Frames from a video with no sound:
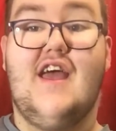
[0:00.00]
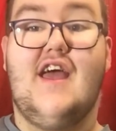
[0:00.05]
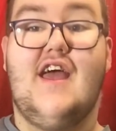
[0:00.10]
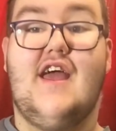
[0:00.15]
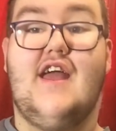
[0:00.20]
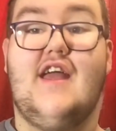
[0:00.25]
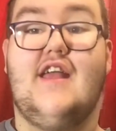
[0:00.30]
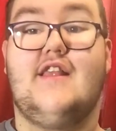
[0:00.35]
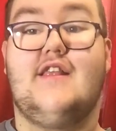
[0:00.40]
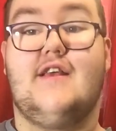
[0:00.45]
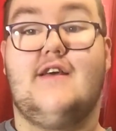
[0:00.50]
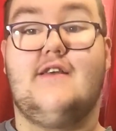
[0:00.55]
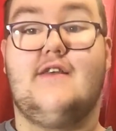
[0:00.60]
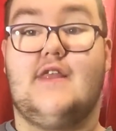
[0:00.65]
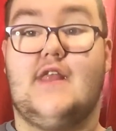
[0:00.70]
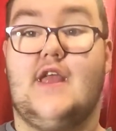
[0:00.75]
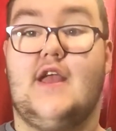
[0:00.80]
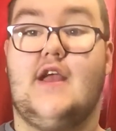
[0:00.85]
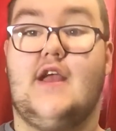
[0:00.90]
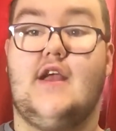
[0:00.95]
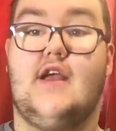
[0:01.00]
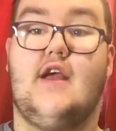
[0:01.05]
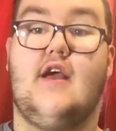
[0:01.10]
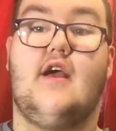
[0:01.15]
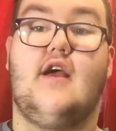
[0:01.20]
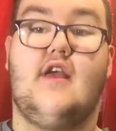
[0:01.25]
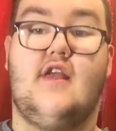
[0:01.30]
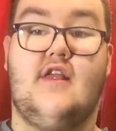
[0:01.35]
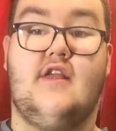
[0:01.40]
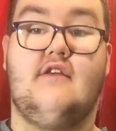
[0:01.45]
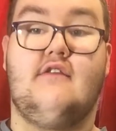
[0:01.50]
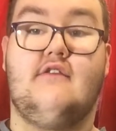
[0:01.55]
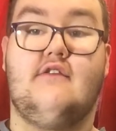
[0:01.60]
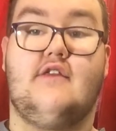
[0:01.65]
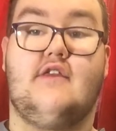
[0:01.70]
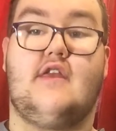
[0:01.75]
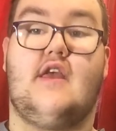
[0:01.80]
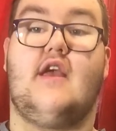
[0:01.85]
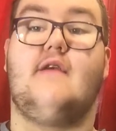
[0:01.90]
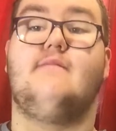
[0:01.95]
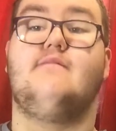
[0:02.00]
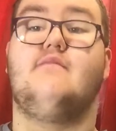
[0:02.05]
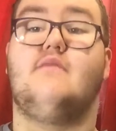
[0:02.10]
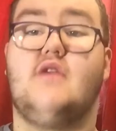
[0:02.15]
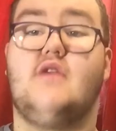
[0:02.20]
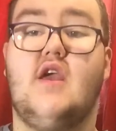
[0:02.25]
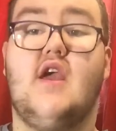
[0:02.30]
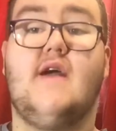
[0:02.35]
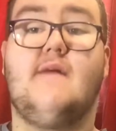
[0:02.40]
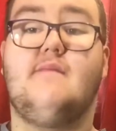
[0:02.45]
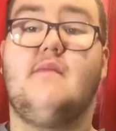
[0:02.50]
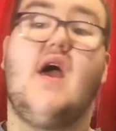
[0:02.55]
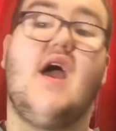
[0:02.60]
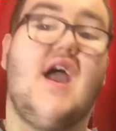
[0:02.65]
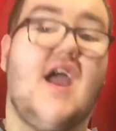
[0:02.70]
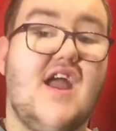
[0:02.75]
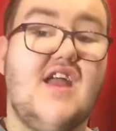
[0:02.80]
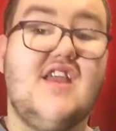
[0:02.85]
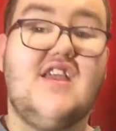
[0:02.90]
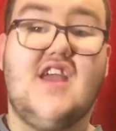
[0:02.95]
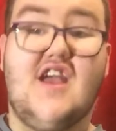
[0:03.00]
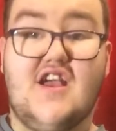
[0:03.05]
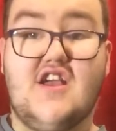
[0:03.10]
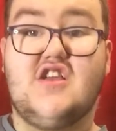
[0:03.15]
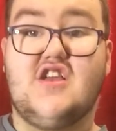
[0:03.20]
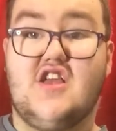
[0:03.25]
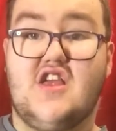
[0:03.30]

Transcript: And Hilda's like, yeah, and yeah,